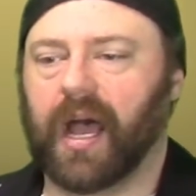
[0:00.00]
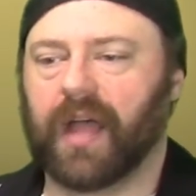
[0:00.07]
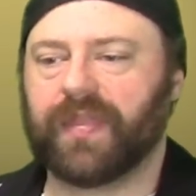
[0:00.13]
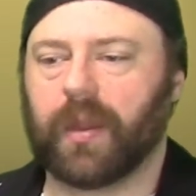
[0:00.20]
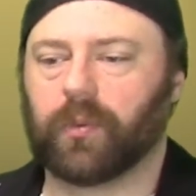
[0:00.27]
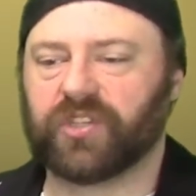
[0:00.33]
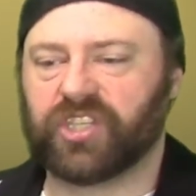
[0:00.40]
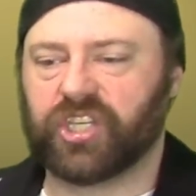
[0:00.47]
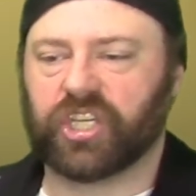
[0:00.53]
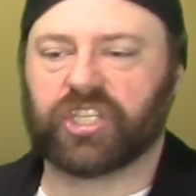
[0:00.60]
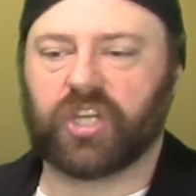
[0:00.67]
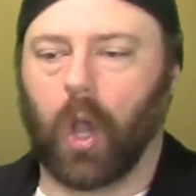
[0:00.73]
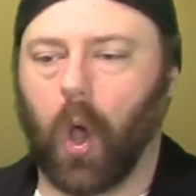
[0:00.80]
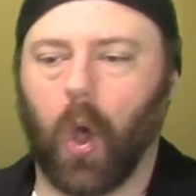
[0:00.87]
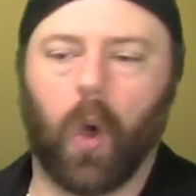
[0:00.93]
There was
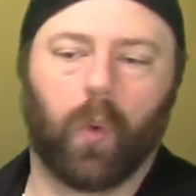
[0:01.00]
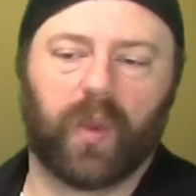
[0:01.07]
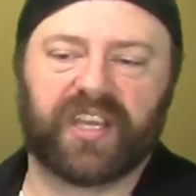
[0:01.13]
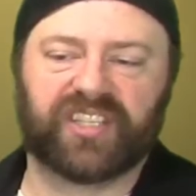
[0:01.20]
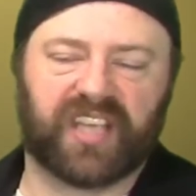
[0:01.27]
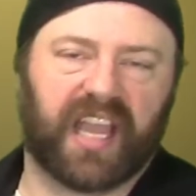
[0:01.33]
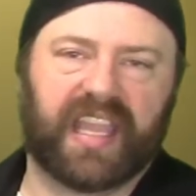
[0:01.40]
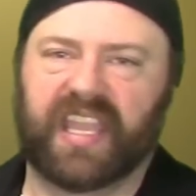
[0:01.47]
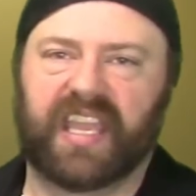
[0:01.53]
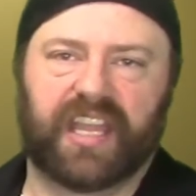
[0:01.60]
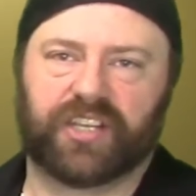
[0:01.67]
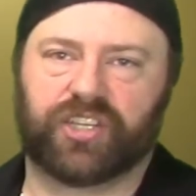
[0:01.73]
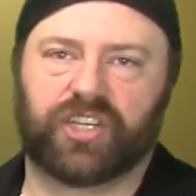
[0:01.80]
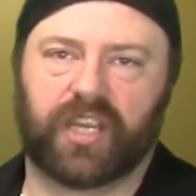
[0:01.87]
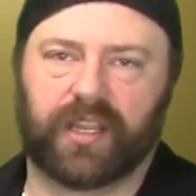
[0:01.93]
just always a
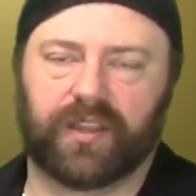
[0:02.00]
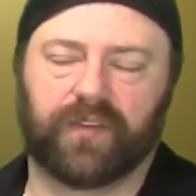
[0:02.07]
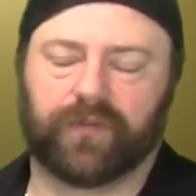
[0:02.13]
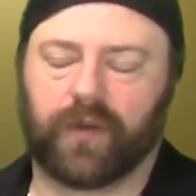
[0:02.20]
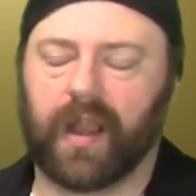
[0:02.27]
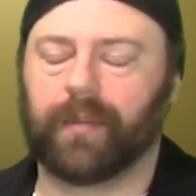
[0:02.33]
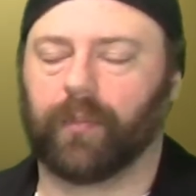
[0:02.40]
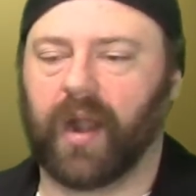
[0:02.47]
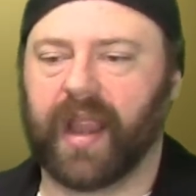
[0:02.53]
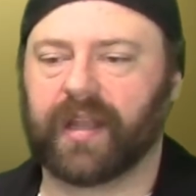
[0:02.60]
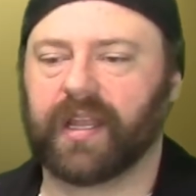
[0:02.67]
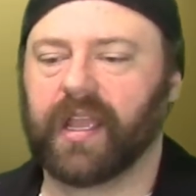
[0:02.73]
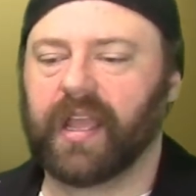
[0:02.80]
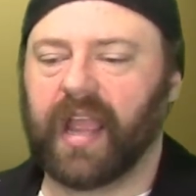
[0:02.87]
hitch in the frame rate.